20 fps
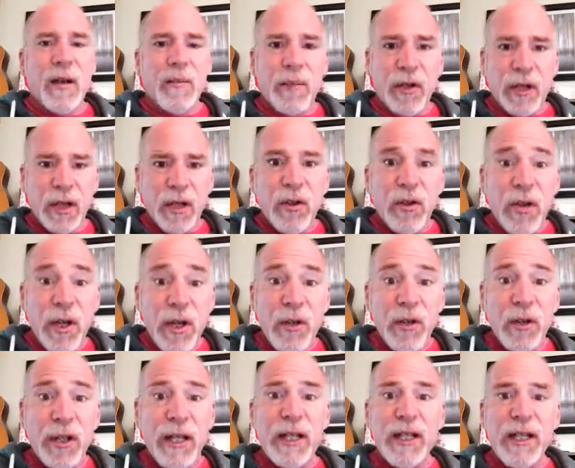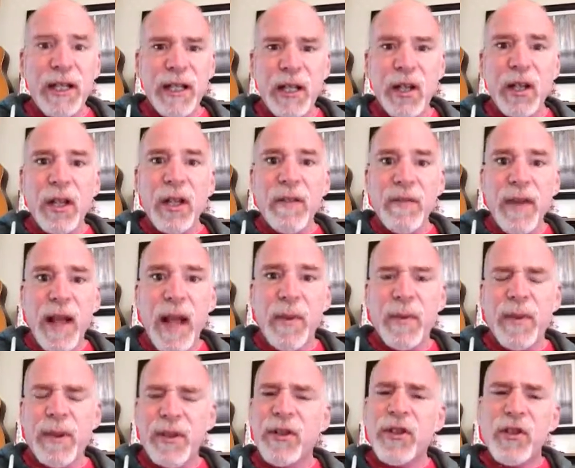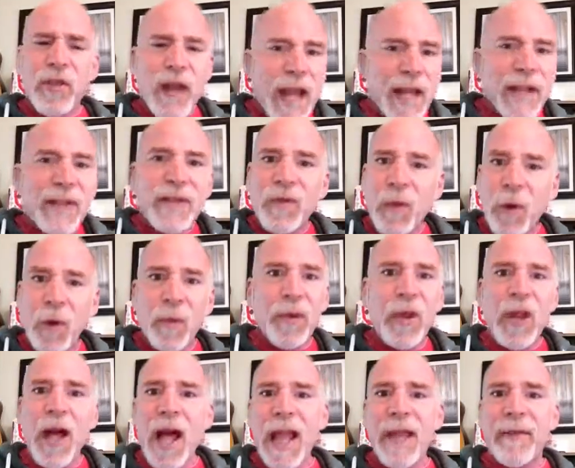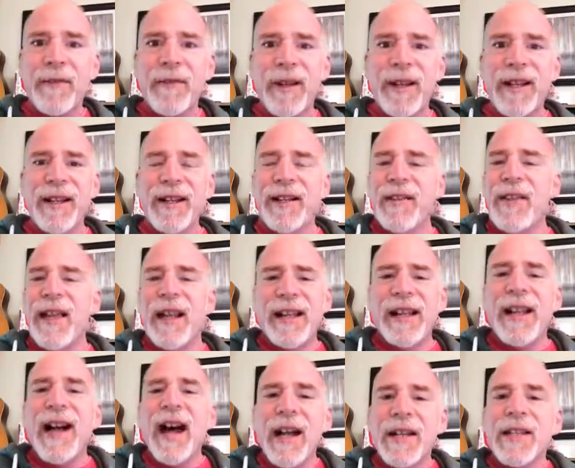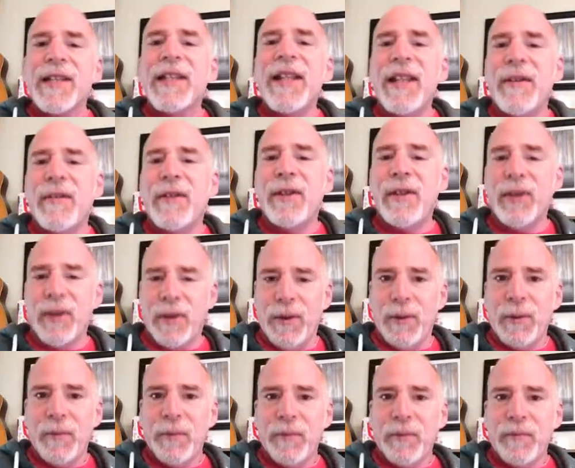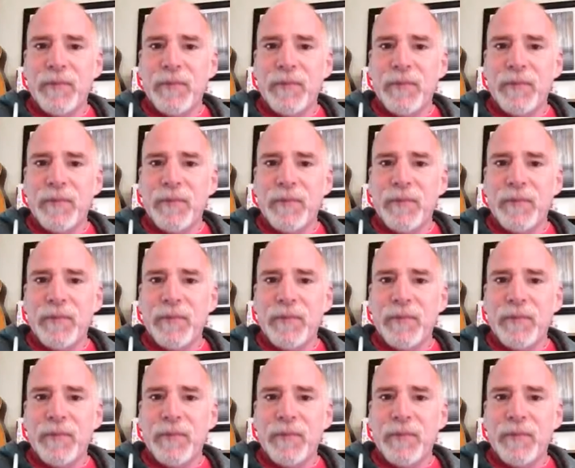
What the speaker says: but clearly didn't live out this transformed life that God's given you.